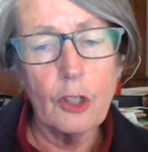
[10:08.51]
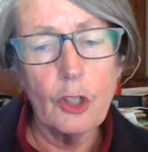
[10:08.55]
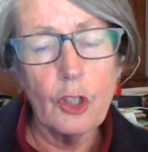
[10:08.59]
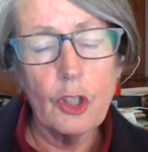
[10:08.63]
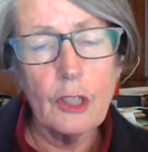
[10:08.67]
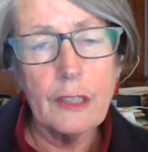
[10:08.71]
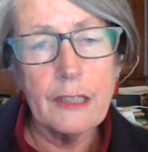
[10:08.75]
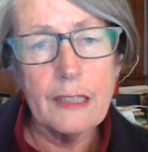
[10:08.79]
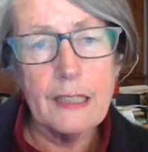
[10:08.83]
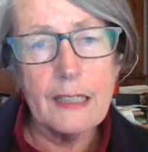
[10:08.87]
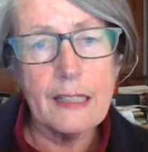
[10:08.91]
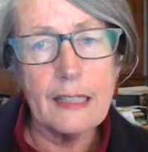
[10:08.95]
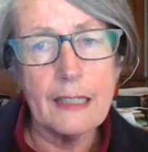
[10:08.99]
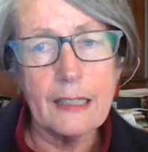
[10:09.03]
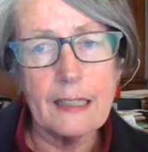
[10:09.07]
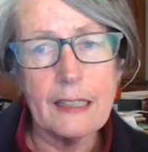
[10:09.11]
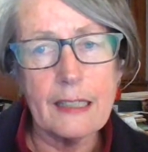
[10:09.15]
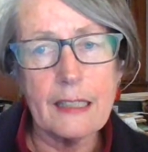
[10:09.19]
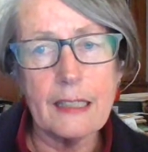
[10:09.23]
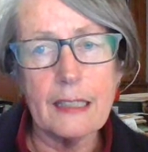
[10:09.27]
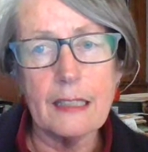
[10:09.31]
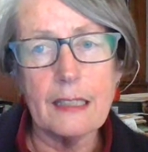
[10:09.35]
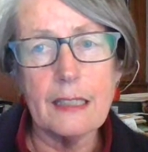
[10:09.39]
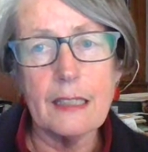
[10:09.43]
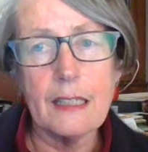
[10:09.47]
early
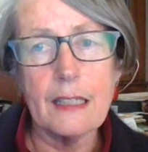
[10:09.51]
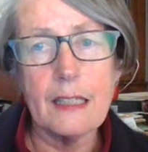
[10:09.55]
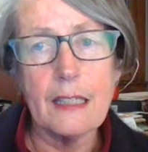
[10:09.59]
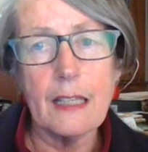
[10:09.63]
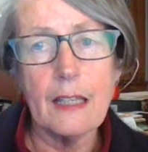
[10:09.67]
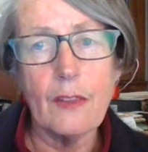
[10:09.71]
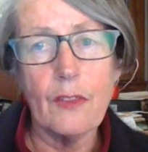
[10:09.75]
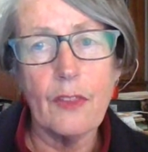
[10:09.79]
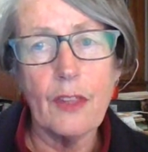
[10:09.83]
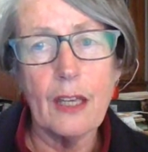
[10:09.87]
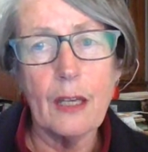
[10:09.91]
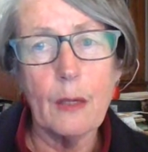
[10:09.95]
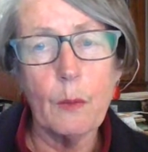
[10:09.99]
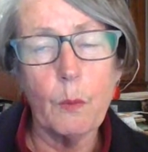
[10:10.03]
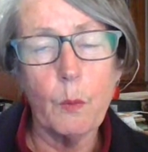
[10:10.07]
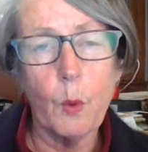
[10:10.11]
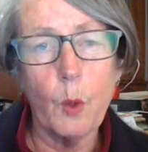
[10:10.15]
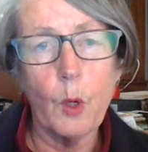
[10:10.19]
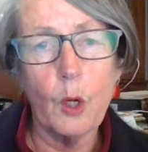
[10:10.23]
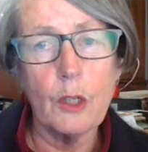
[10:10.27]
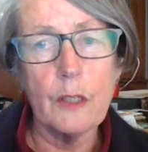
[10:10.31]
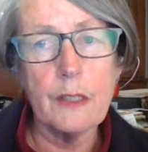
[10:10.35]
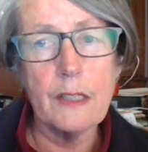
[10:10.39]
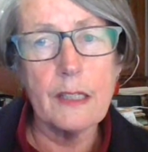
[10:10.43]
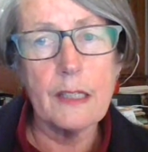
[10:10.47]
60s, there
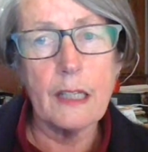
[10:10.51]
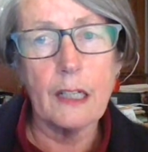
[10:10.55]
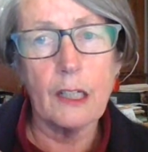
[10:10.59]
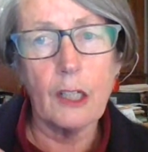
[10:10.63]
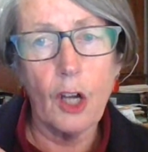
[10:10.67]
was